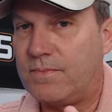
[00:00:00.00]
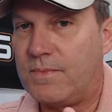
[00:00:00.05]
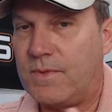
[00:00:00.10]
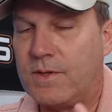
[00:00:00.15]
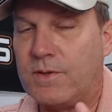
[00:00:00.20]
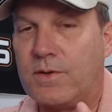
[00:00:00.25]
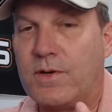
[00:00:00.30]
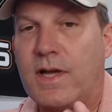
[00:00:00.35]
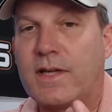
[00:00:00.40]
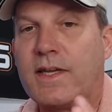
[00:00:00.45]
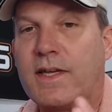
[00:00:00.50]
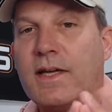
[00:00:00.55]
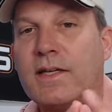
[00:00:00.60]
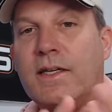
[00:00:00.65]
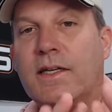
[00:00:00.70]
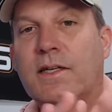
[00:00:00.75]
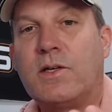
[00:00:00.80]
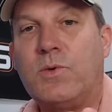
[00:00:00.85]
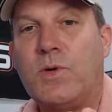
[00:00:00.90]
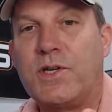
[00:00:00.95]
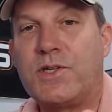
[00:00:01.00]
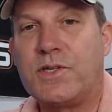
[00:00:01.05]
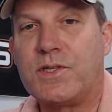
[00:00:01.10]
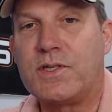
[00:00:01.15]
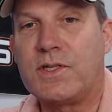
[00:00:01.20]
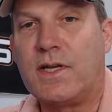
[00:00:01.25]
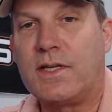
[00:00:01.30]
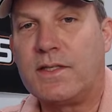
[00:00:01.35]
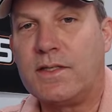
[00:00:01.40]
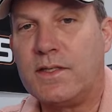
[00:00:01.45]
You know, I get
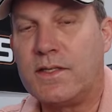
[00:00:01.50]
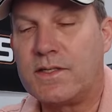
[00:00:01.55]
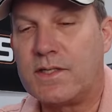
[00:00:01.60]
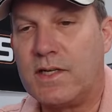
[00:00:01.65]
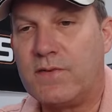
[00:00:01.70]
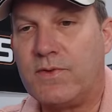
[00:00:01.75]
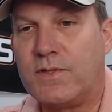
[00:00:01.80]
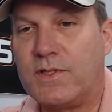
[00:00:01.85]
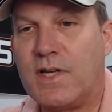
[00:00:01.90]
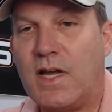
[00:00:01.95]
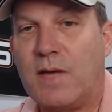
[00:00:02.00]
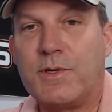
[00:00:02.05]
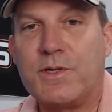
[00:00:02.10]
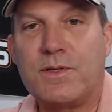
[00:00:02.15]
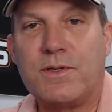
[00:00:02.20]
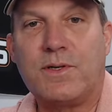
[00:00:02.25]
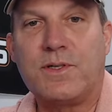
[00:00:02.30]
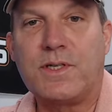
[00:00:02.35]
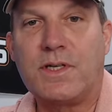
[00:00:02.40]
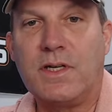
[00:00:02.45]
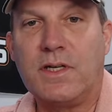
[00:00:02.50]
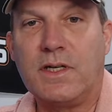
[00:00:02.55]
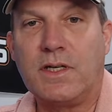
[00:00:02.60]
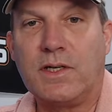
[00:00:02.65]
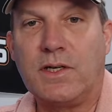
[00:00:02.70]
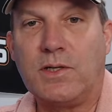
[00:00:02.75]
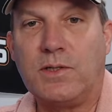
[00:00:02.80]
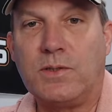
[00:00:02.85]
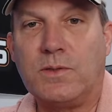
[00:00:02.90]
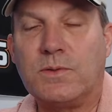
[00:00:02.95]
questions like this every time it starts getting
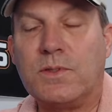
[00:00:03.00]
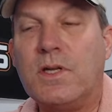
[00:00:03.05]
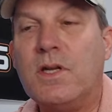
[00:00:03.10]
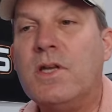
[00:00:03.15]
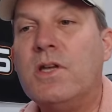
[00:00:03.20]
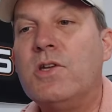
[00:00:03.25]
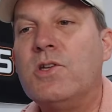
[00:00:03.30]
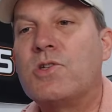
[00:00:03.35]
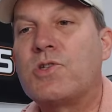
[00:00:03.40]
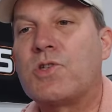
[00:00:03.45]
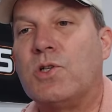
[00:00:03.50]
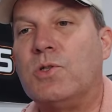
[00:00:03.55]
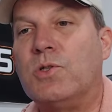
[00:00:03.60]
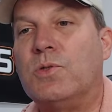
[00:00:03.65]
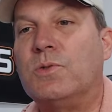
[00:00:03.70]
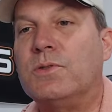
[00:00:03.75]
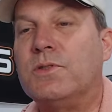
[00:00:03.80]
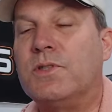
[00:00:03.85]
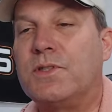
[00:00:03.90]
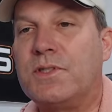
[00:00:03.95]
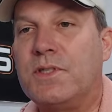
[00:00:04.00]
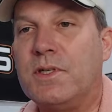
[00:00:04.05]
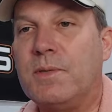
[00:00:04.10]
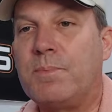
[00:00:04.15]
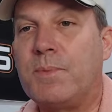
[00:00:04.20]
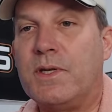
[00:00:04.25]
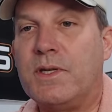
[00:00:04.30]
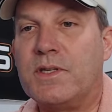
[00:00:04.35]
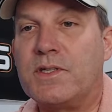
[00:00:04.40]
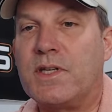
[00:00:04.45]
cold. So the
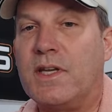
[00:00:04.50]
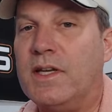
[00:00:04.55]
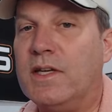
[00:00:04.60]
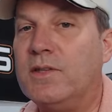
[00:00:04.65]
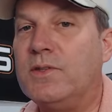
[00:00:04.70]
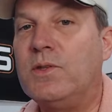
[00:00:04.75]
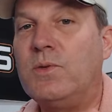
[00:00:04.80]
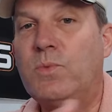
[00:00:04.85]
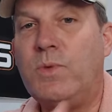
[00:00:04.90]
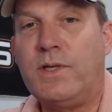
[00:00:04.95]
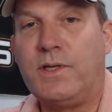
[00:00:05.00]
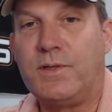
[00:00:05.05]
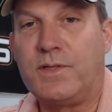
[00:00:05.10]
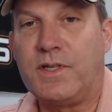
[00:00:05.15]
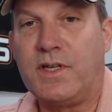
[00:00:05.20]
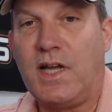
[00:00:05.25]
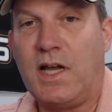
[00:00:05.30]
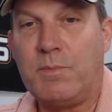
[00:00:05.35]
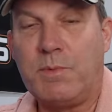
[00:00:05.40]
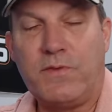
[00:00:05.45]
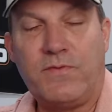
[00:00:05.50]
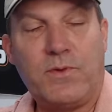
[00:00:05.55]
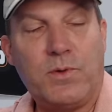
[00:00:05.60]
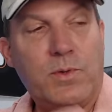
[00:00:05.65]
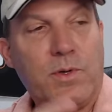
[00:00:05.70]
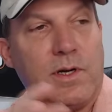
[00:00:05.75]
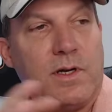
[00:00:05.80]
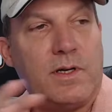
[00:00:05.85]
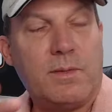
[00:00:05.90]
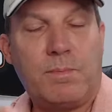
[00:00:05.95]
tip is, in the wintertime, if
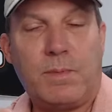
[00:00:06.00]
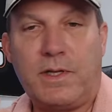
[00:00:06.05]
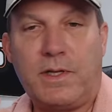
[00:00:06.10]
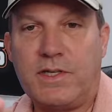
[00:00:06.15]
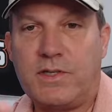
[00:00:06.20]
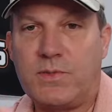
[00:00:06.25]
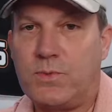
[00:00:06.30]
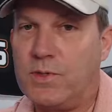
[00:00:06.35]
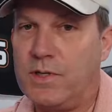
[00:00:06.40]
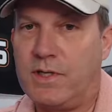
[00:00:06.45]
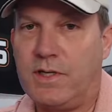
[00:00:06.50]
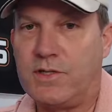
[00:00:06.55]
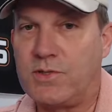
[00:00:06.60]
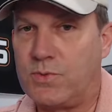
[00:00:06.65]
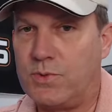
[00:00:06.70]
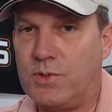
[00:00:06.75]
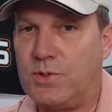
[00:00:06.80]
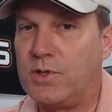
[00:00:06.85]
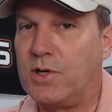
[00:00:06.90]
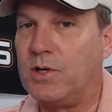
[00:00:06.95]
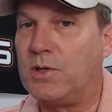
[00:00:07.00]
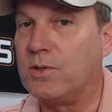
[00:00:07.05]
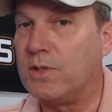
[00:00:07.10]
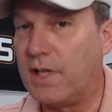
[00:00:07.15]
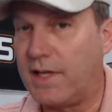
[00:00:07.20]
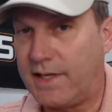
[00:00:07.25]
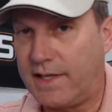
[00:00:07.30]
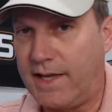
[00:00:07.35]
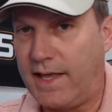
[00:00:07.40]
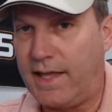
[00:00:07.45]
you're in a place where it gets real cold,
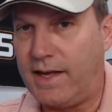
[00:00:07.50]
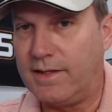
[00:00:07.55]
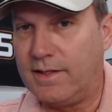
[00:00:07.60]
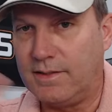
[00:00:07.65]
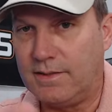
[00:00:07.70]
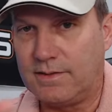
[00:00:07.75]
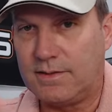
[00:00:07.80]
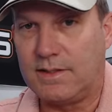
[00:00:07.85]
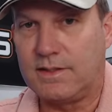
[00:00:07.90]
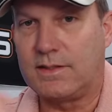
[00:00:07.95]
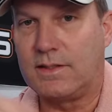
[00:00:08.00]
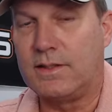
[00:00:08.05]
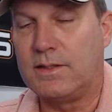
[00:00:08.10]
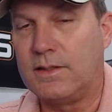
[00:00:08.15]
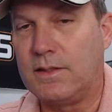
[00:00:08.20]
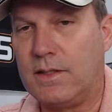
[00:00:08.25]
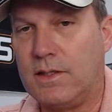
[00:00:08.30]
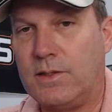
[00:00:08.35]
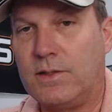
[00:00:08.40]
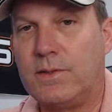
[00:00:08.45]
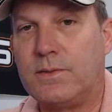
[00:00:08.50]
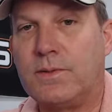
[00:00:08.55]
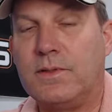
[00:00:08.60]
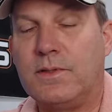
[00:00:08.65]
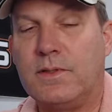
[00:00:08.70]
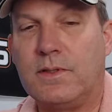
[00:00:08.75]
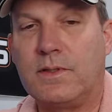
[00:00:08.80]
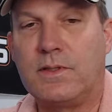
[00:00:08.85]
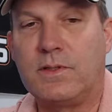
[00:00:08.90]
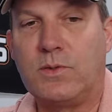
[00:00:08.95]
like Canada, like the
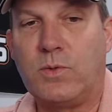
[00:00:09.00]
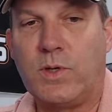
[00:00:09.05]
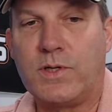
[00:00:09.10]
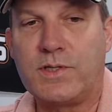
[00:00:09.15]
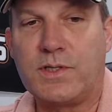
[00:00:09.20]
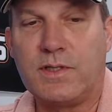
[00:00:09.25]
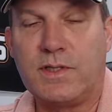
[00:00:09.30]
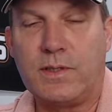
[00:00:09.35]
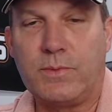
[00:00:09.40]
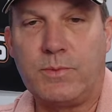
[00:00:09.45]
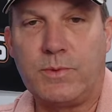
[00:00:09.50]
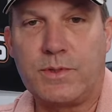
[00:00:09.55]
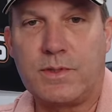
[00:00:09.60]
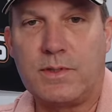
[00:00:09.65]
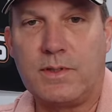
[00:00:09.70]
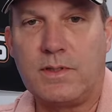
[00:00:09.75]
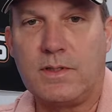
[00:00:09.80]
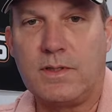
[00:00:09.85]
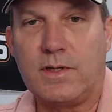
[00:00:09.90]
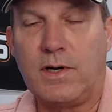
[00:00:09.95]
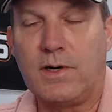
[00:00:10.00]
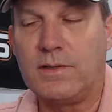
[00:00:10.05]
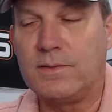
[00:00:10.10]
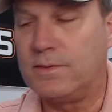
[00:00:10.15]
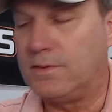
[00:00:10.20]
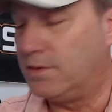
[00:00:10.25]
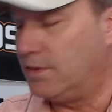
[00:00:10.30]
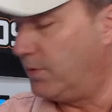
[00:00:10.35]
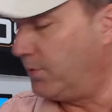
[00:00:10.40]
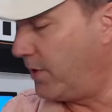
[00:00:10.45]
question
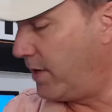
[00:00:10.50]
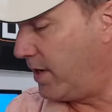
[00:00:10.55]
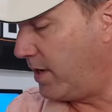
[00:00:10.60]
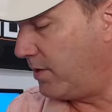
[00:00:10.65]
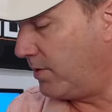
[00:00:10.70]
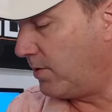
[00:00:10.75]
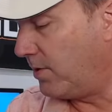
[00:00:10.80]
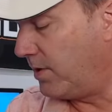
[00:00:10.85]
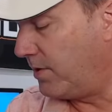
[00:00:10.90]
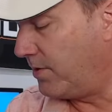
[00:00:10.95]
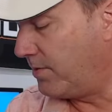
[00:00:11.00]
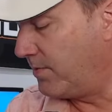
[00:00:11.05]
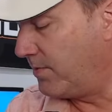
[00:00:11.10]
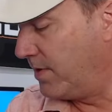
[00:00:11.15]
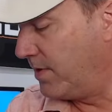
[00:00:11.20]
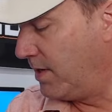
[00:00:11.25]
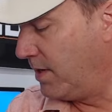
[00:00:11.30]
that we had earlier,